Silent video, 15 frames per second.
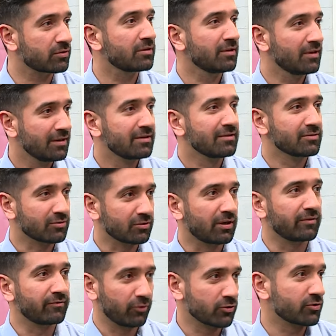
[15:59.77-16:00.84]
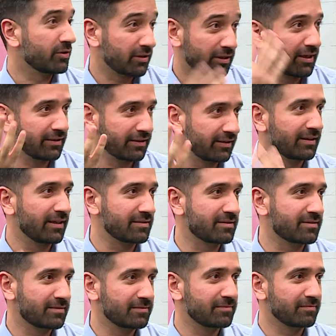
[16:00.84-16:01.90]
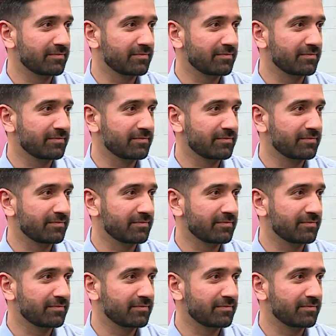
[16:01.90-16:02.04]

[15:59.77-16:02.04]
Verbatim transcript: Yeah, yeah, so, true. unfortunately, I think that's.